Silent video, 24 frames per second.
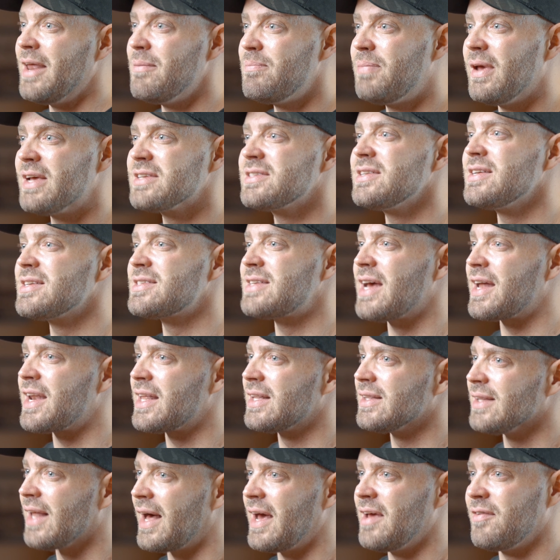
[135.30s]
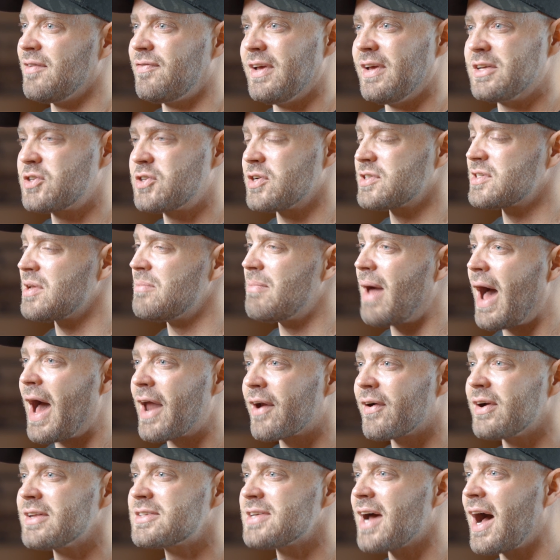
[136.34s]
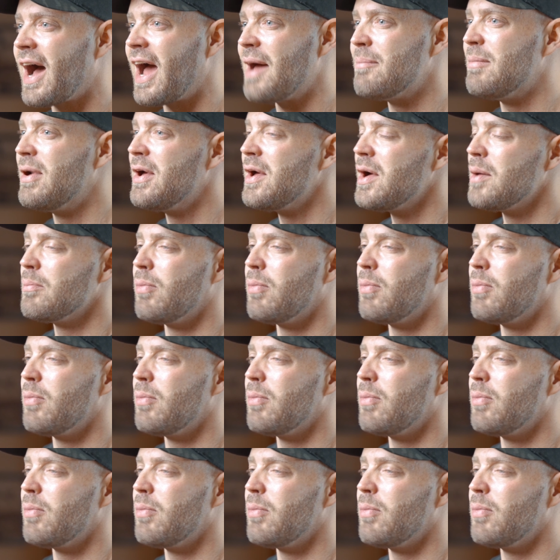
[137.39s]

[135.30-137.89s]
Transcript: In business and in life, it's just a matter of time